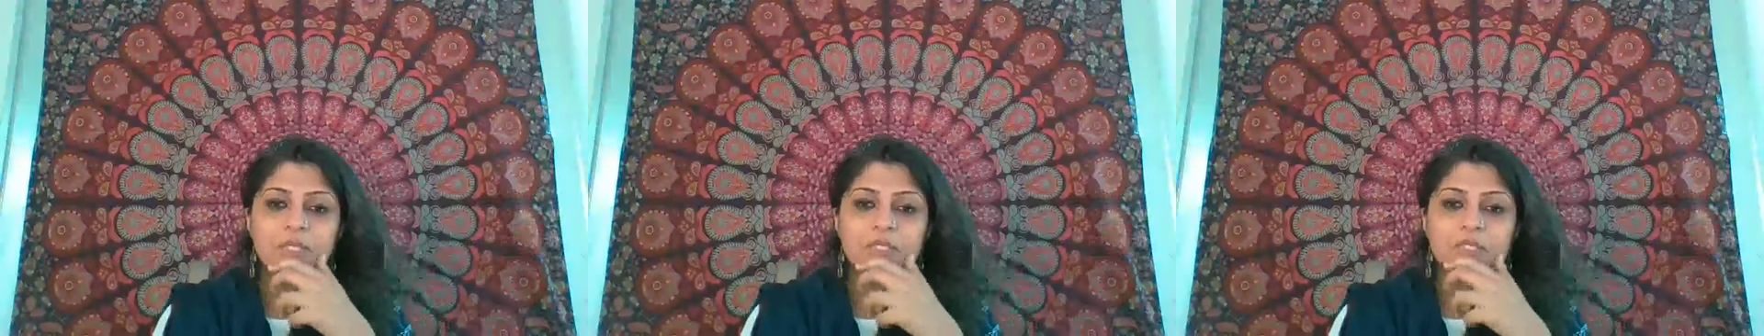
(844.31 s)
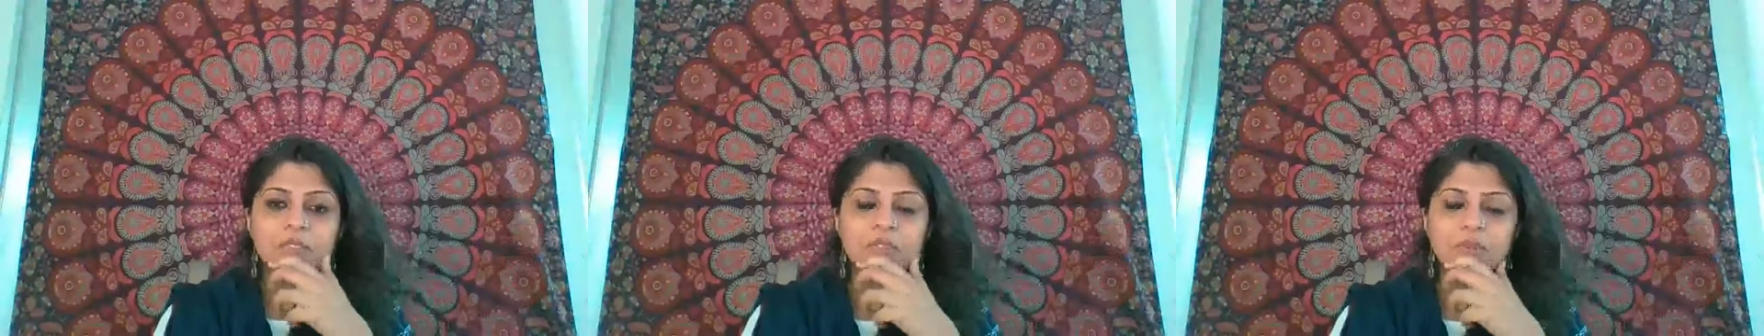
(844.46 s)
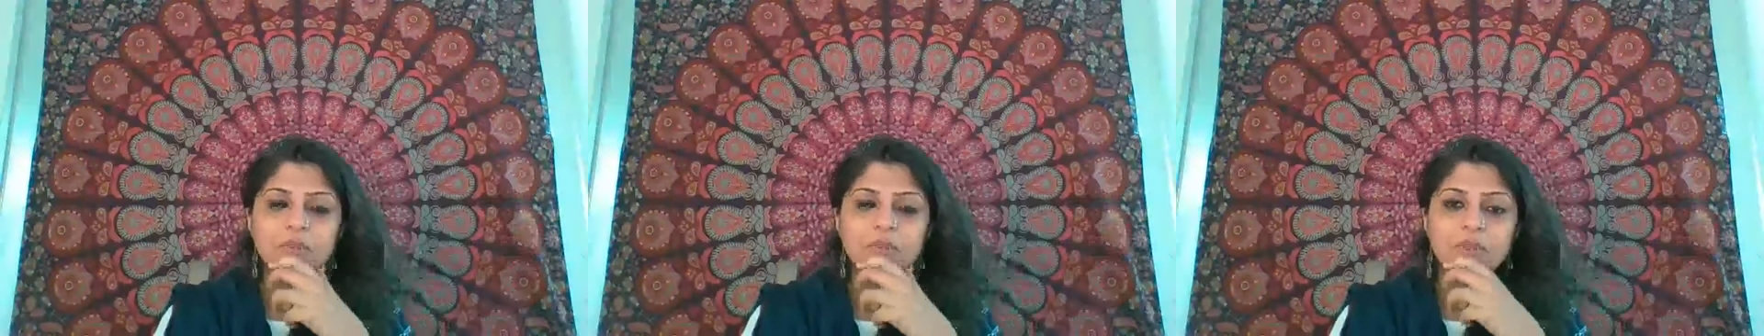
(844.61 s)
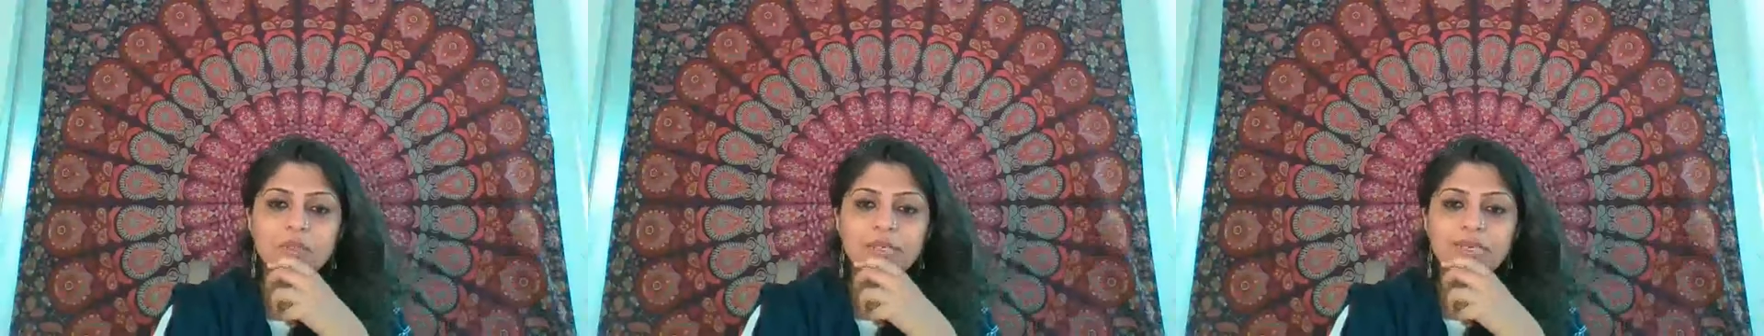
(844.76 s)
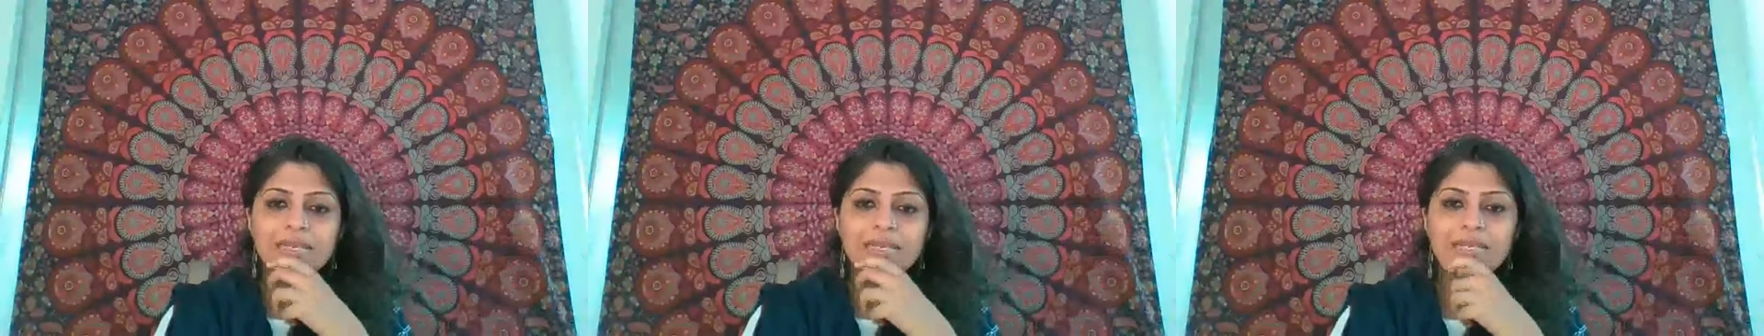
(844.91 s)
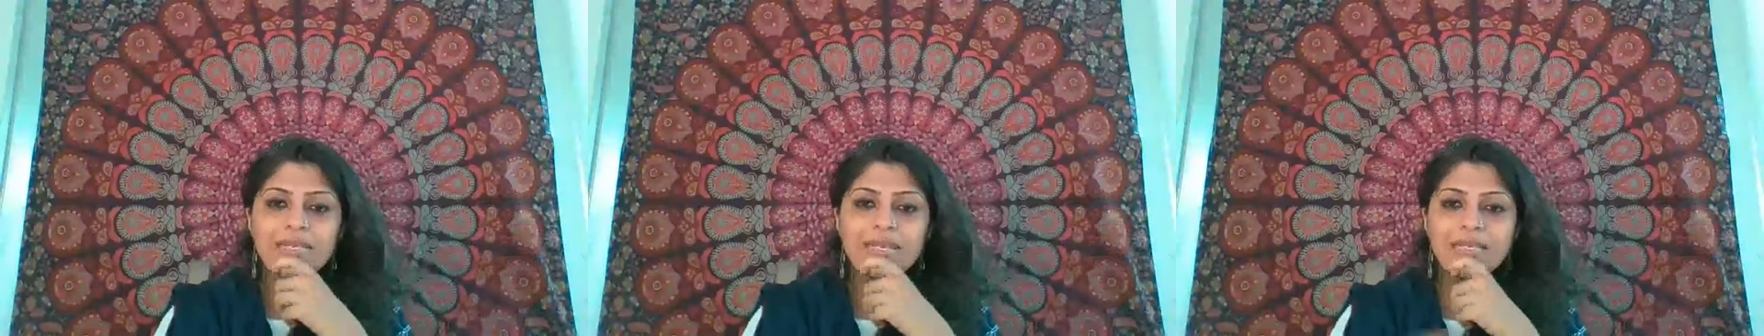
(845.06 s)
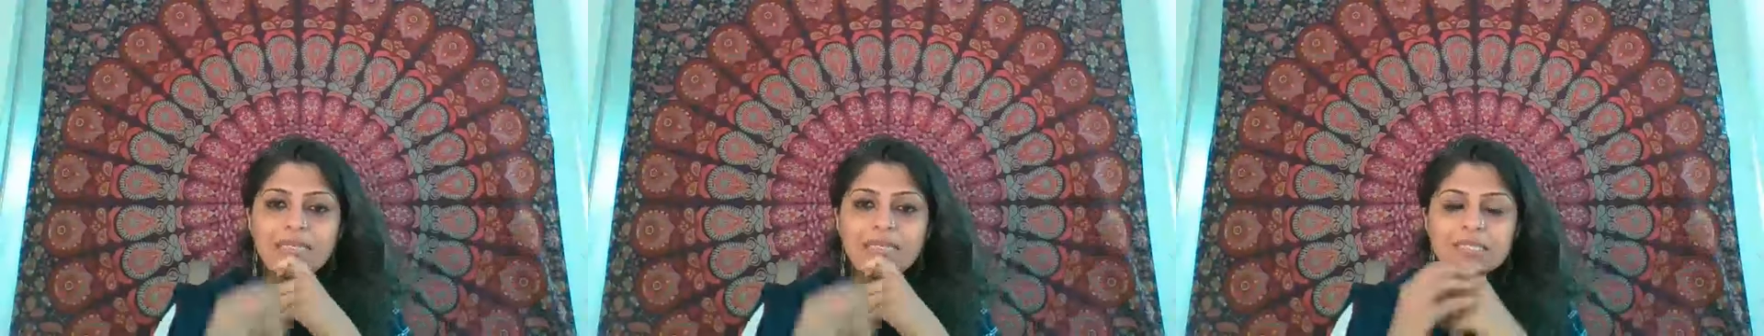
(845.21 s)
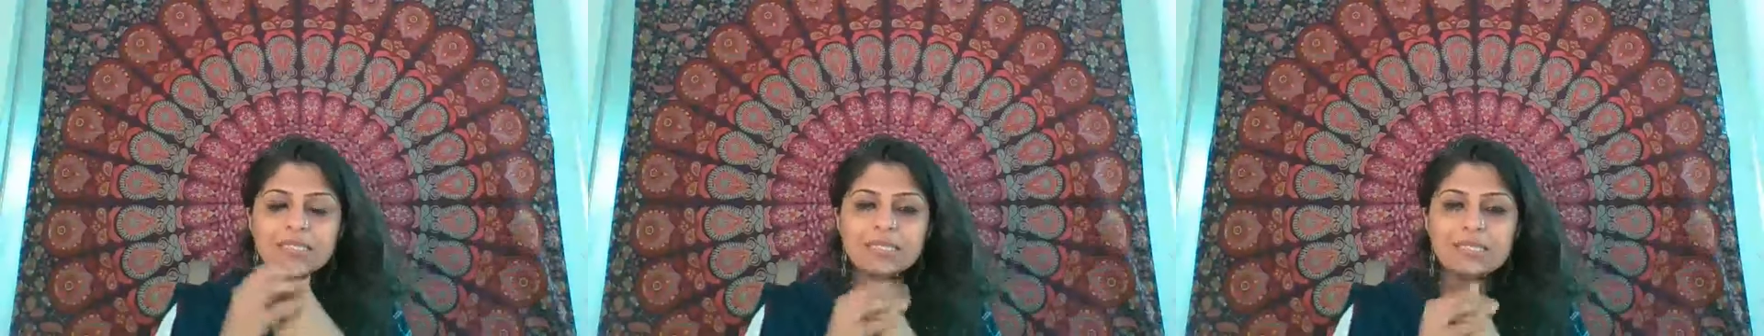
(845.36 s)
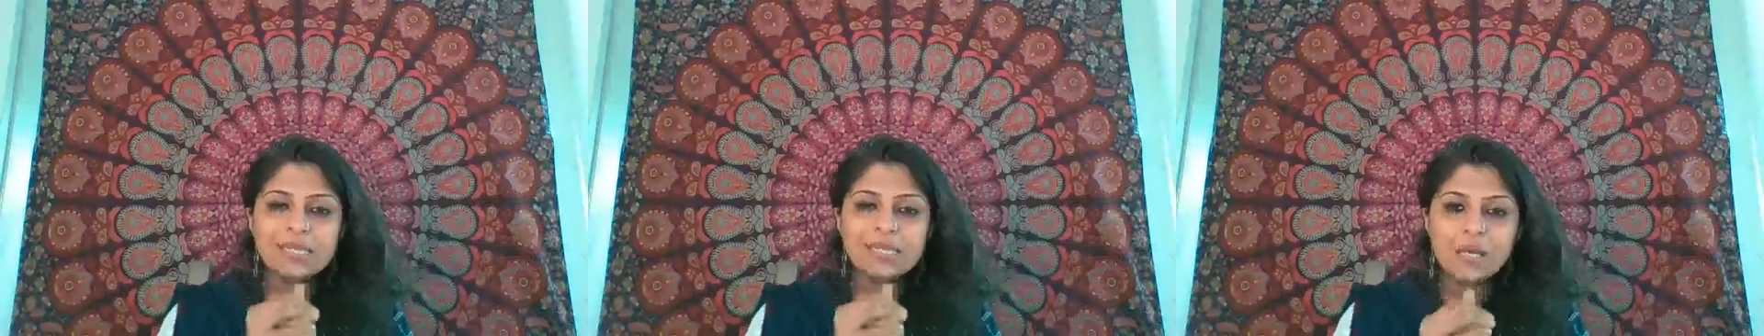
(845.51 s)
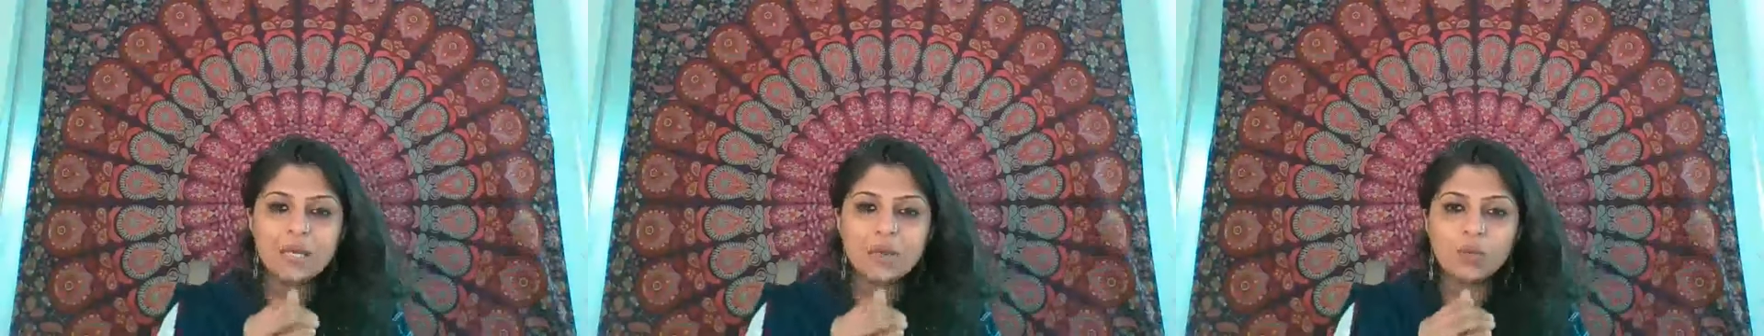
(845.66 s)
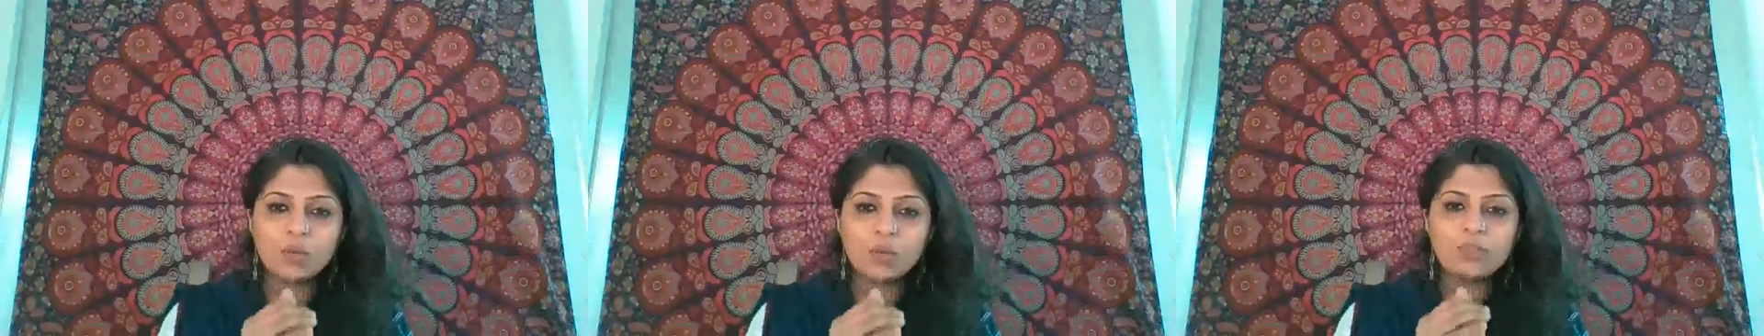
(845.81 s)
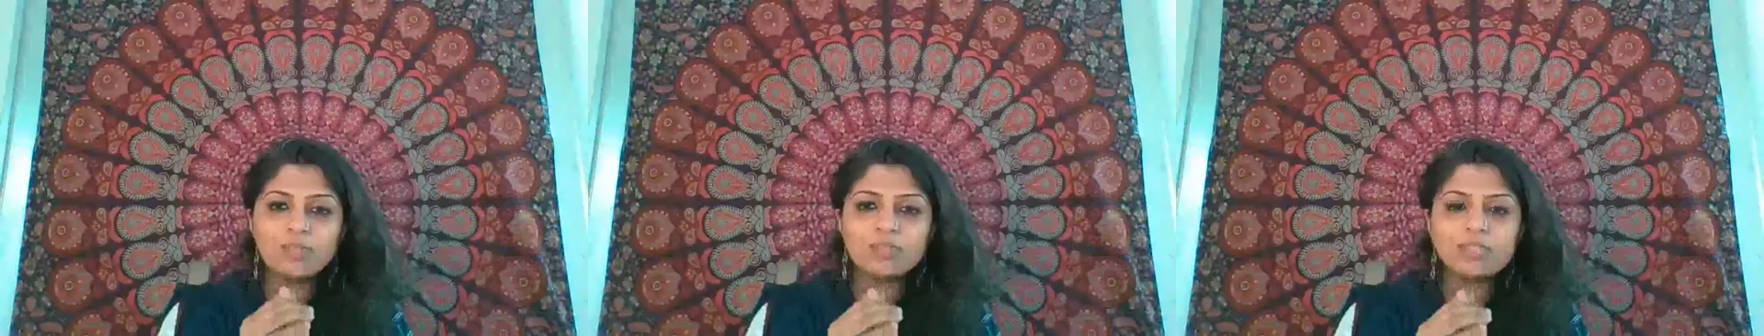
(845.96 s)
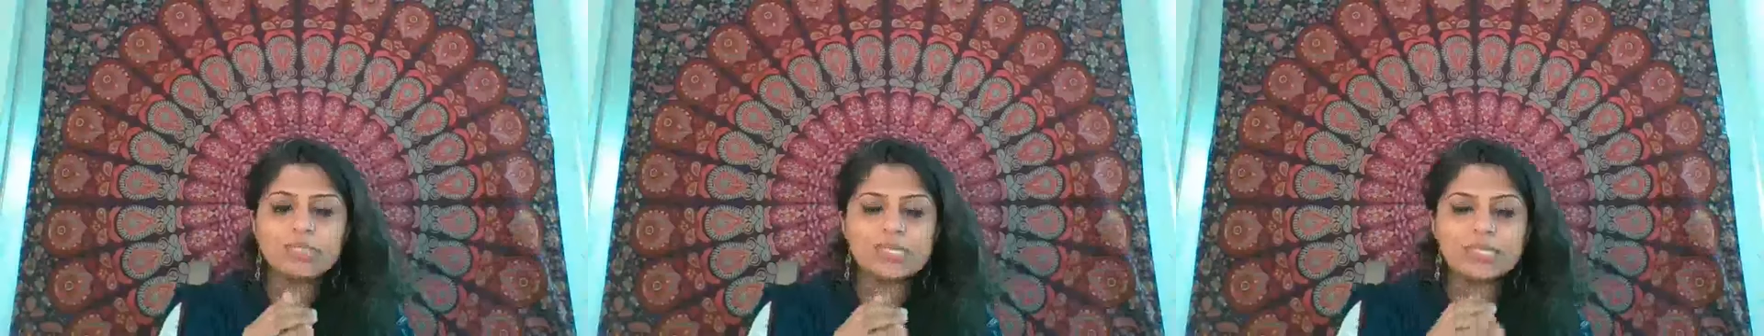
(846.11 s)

So let's now,